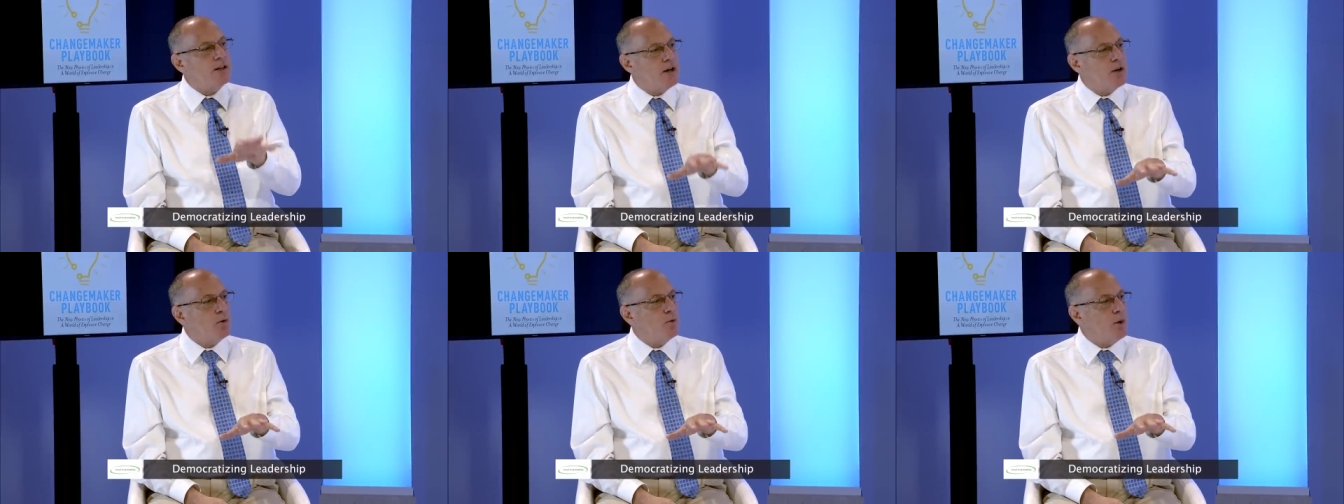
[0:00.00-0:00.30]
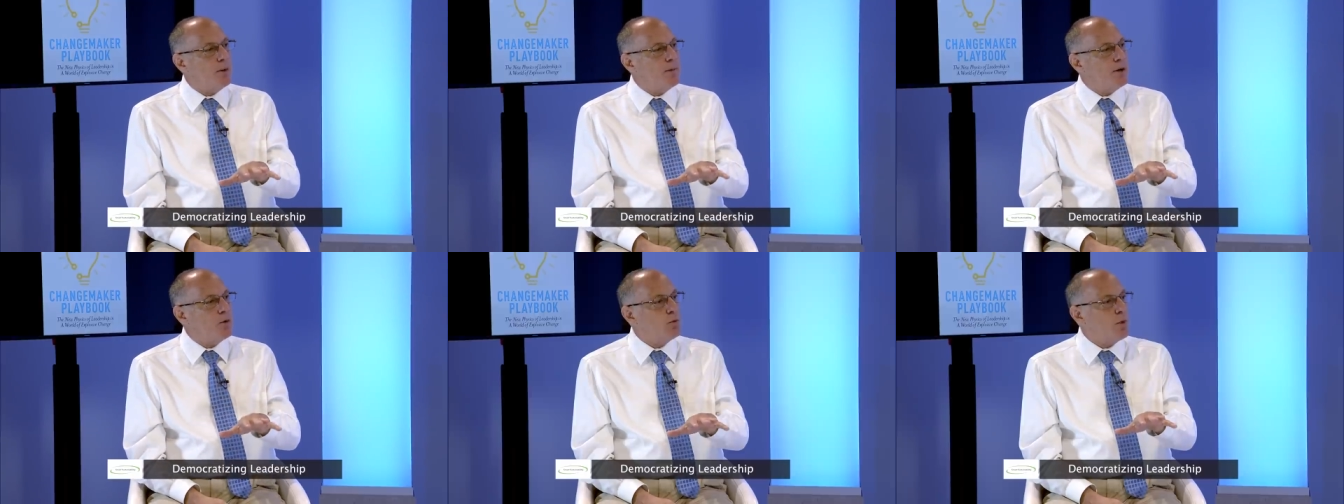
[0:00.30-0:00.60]
young
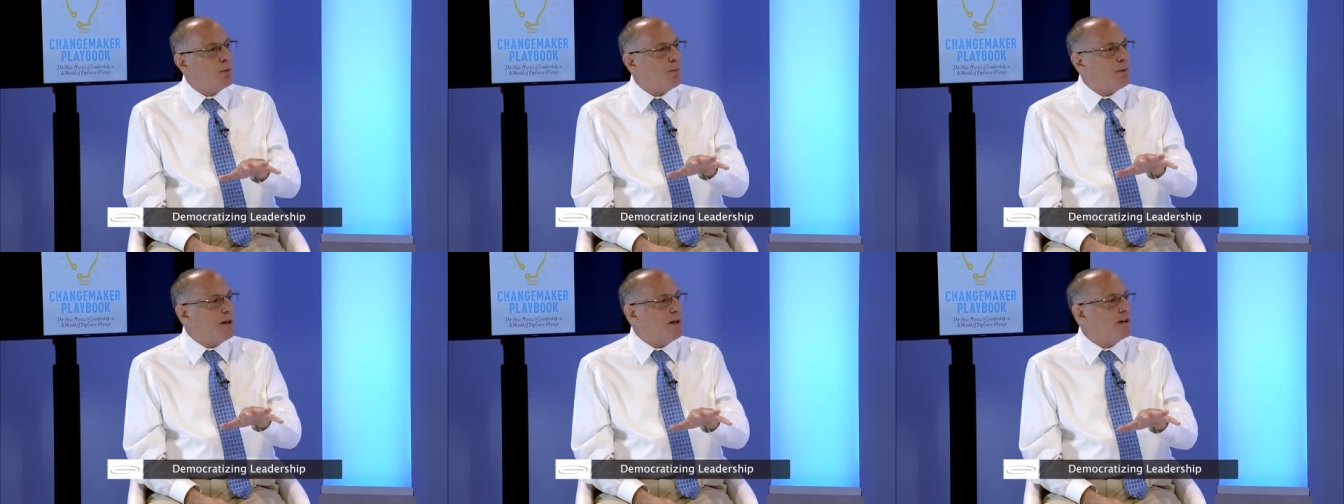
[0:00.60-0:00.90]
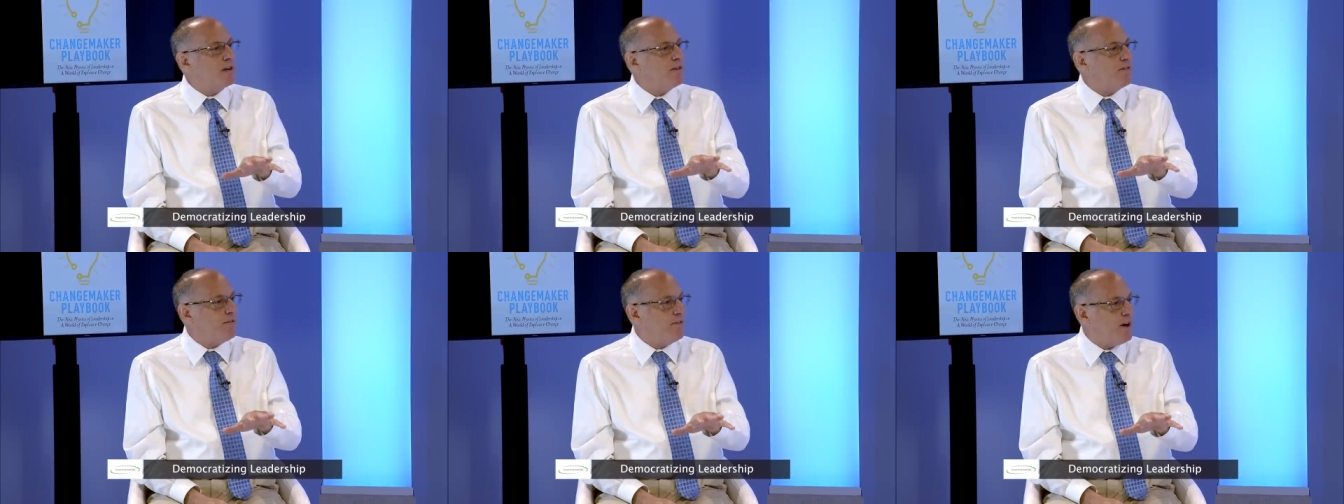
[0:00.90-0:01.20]
women were
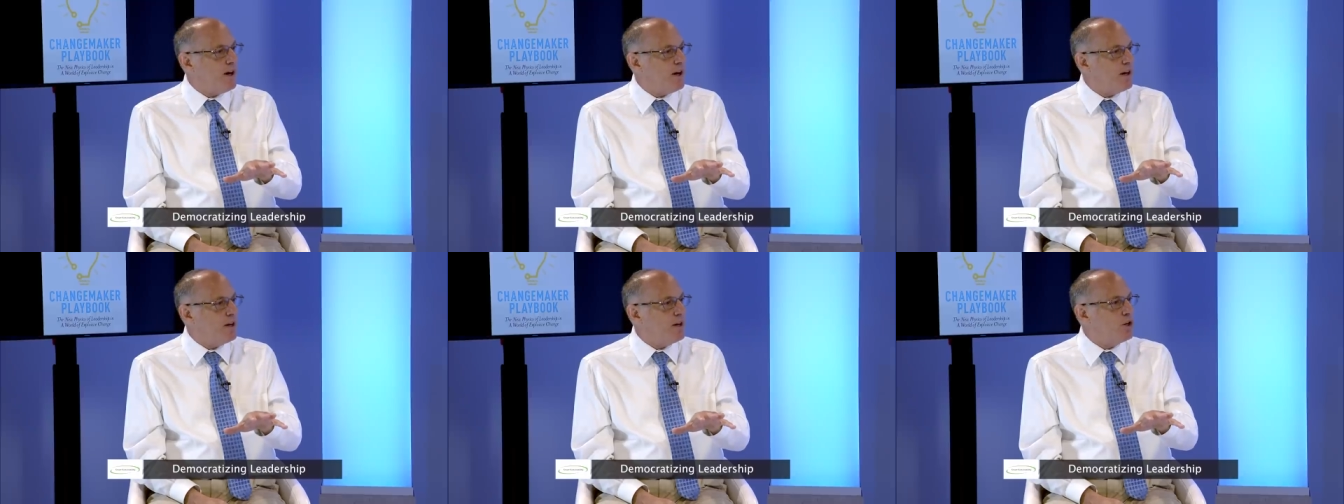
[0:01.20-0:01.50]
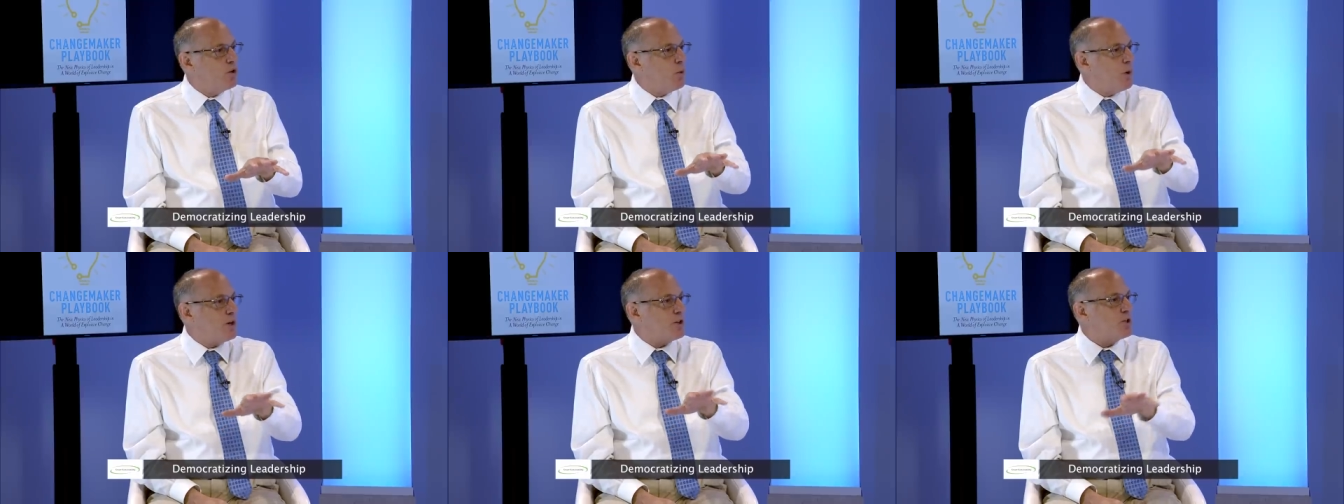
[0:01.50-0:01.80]
being defined
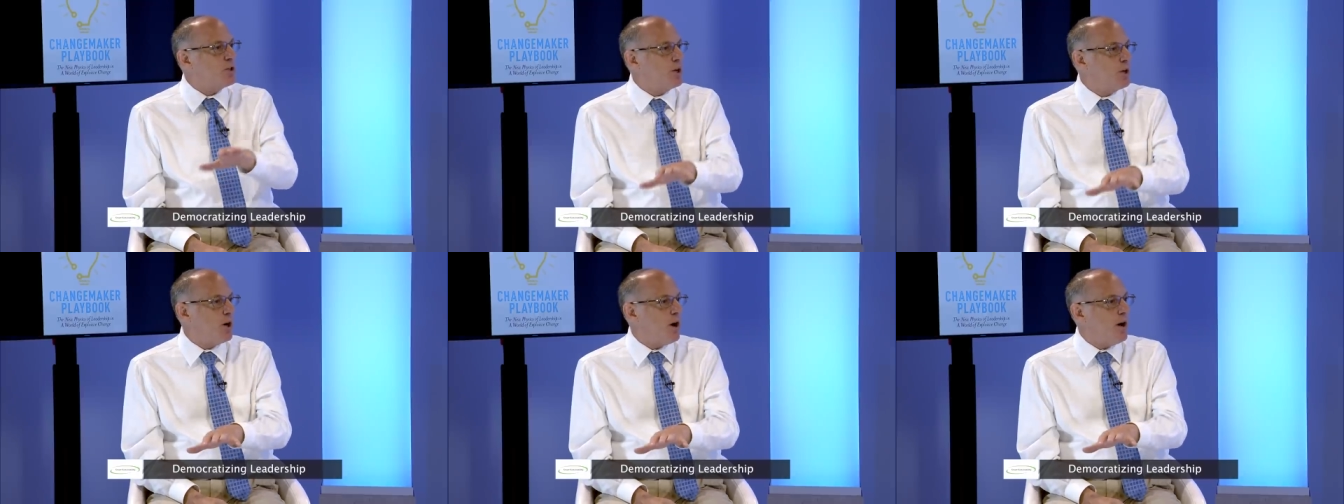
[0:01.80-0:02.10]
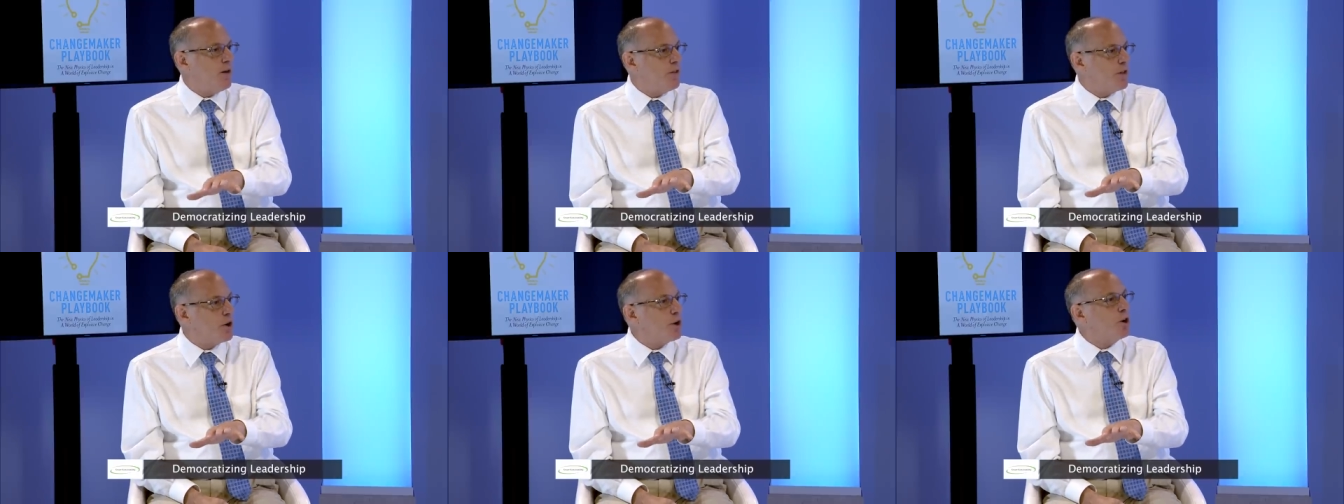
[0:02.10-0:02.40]
into what she
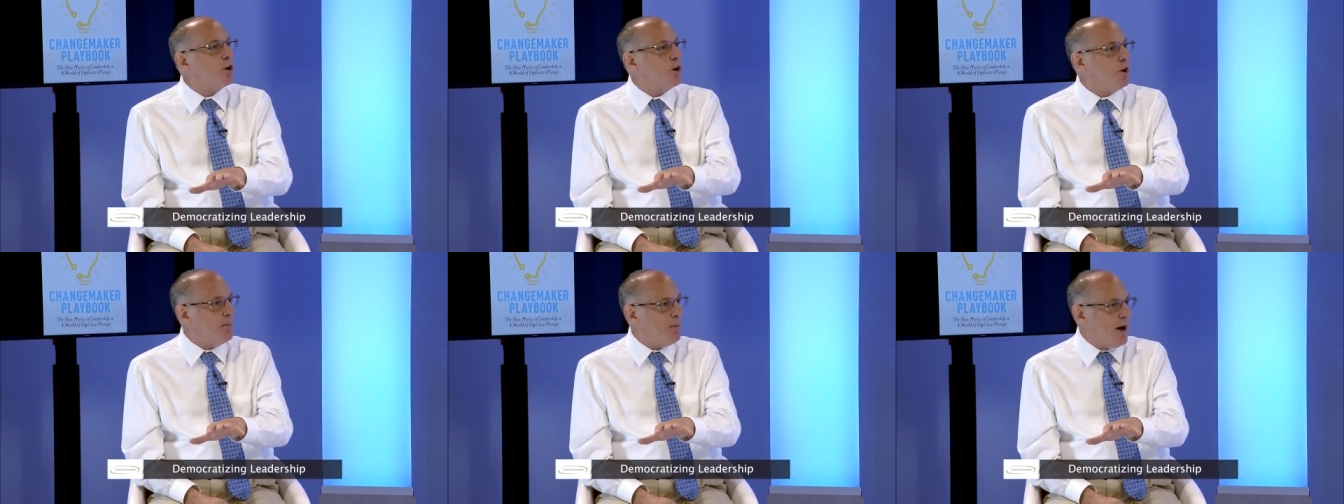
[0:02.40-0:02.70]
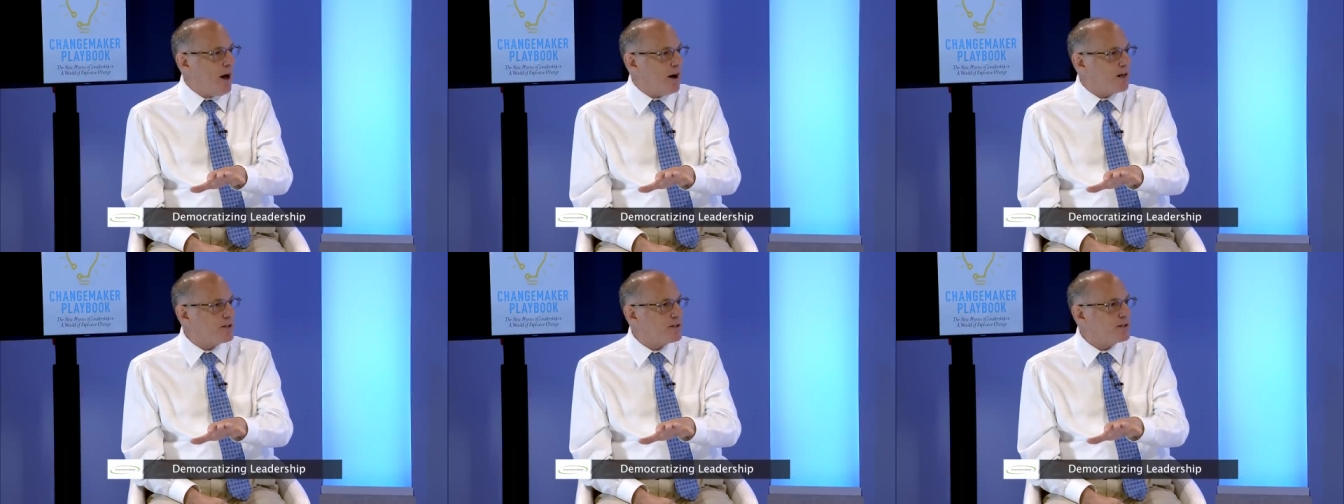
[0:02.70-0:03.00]
called the girl
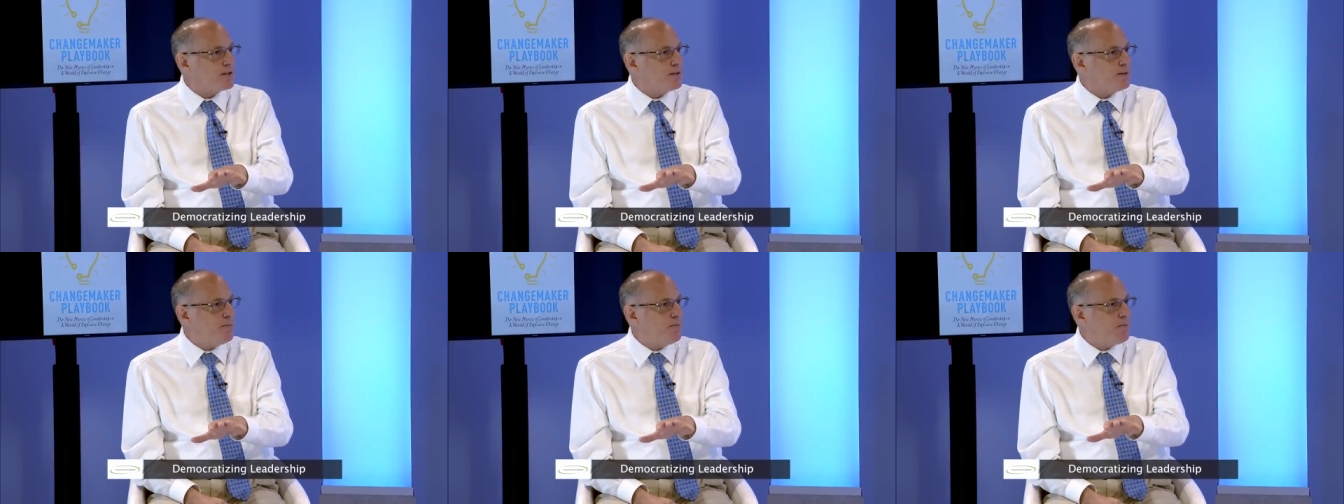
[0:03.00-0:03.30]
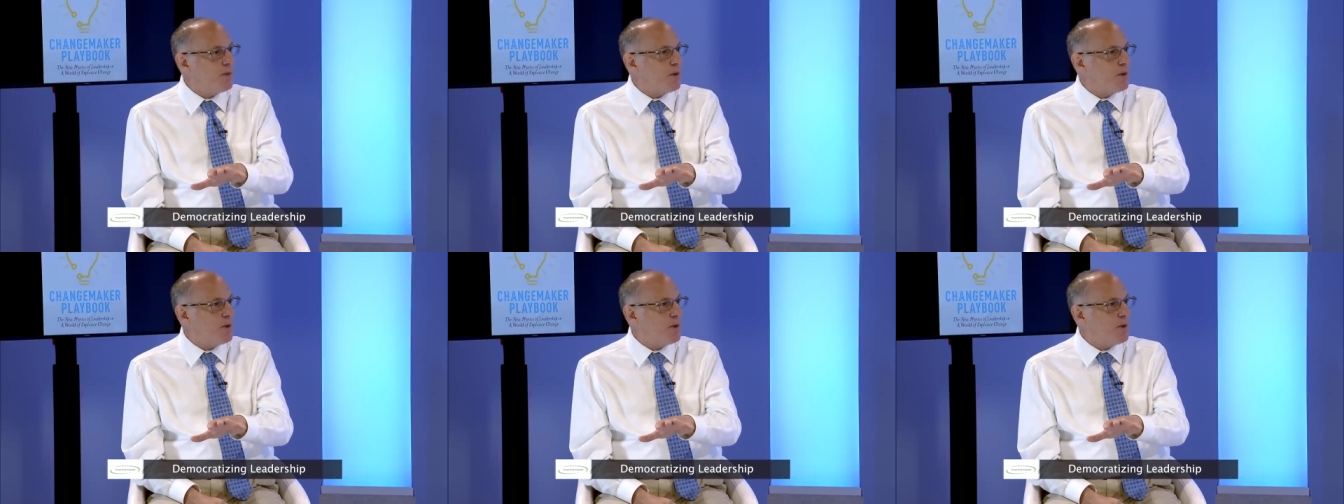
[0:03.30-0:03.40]
box,